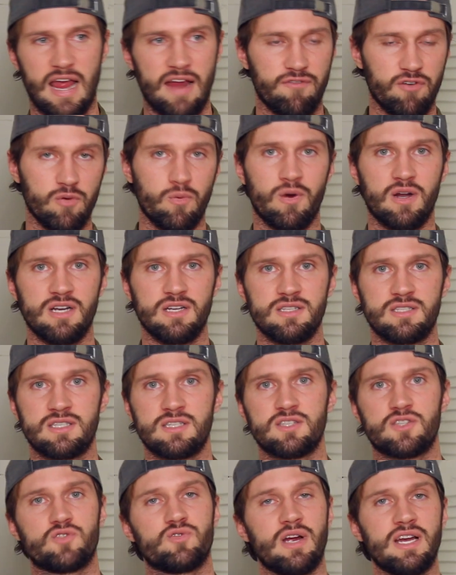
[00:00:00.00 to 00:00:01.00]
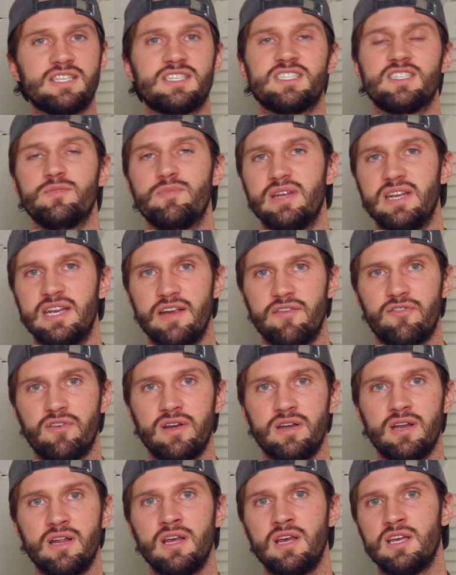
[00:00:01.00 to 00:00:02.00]
Everyone's stress is a bit
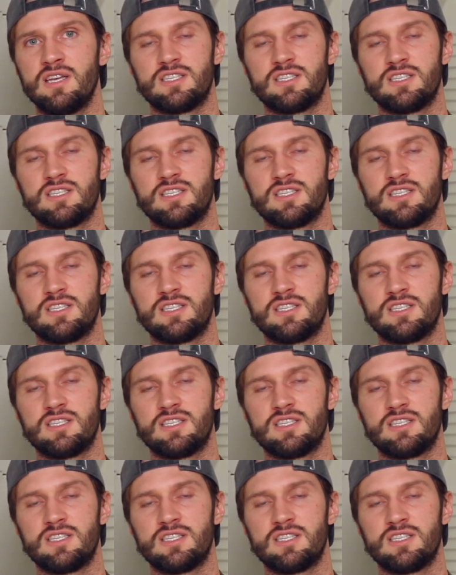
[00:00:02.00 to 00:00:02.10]
different.